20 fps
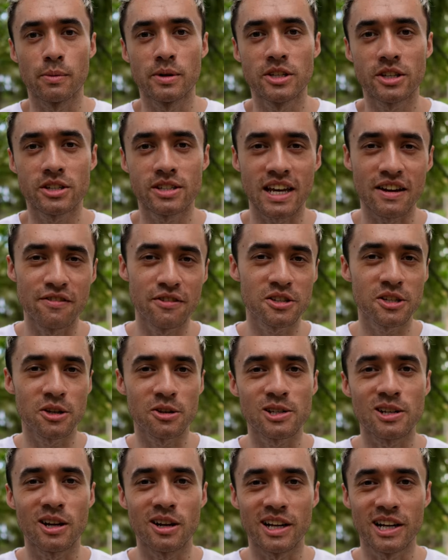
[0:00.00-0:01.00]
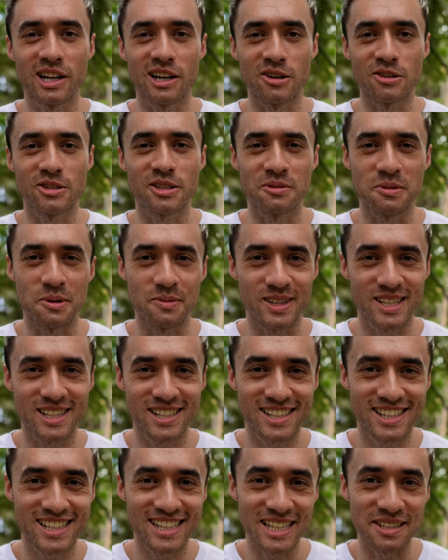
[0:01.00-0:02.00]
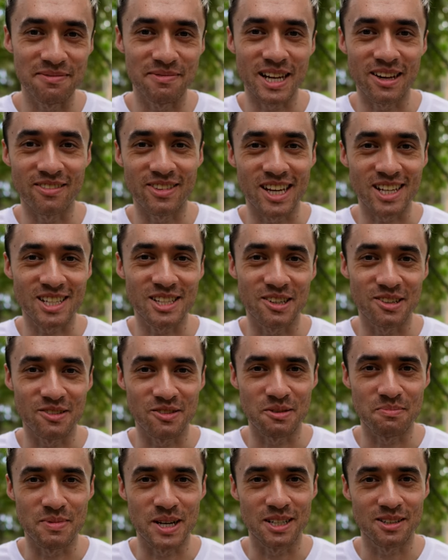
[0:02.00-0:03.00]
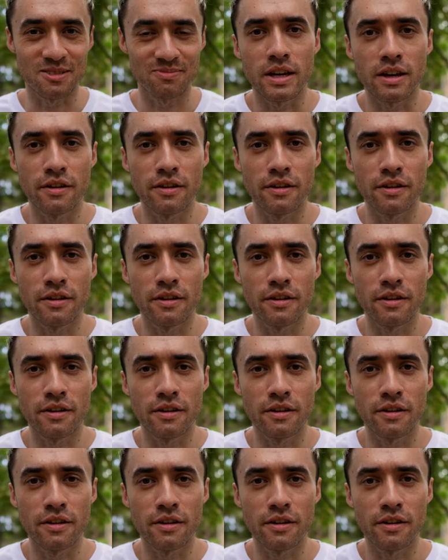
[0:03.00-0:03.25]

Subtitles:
we're just ever so slightly closer when we sleep down that side of the bed.